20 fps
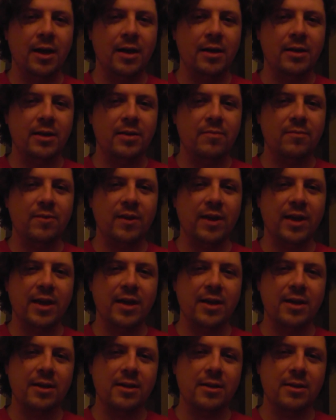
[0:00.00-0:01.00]

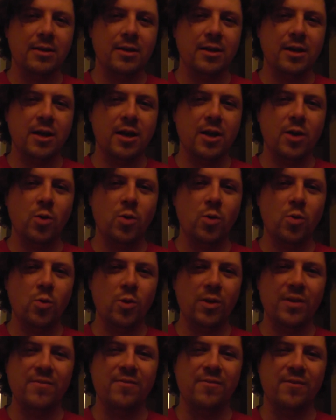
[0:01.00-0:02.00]
Llanfihangel and
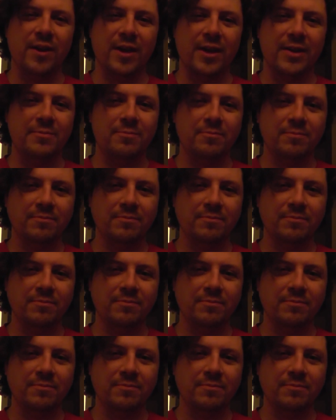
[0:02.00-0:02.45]
Gwynfa.